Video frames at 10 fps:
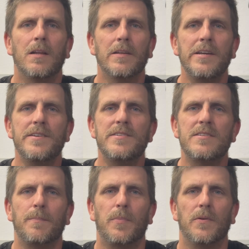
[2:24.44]
Lean is
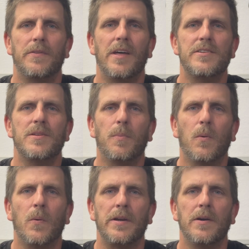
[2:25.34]
simple. That's the
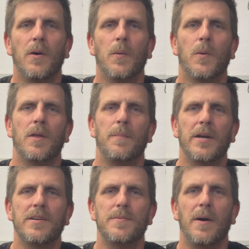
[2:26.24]
point. One of the
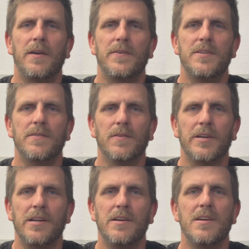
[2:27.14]
biggest benefits of
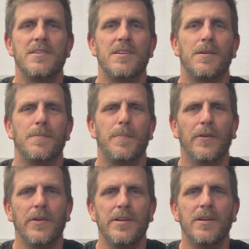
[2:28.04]
lean is its
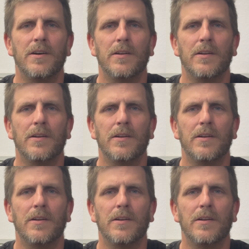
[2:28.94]
ability to